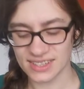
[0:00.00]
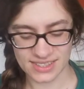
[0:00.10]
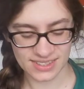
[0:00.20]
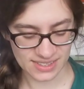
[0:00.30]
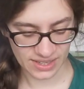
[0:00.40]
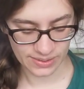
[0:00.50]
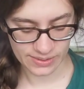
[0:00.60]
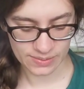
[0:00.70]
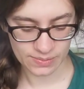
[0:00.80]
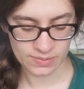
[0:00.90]
because
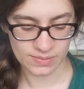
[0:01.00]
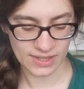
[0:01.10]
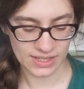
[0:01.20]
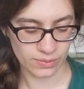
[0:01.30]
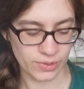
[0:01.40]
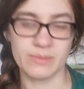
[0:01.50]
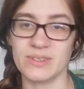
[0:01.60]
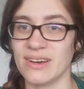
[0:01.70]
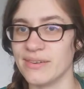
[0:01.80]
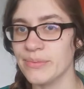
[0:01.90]
I didn't want them
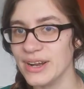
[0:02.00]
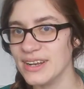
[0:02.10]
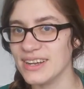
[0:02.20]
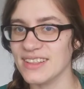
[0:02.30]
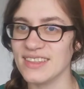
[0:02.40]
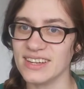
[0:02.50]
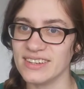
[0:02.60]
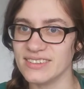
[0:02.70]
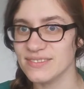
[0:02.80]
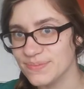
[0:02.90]
to go out of print and
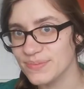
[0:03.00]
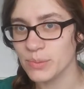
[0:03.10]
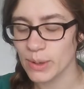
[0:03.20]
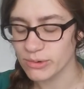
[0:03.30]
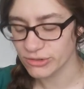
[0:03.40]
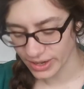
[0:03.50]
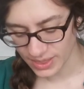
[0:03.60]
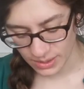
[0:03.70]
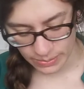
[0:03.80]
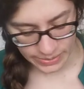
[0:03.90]
then not be able to
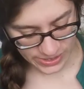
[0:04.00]
find them.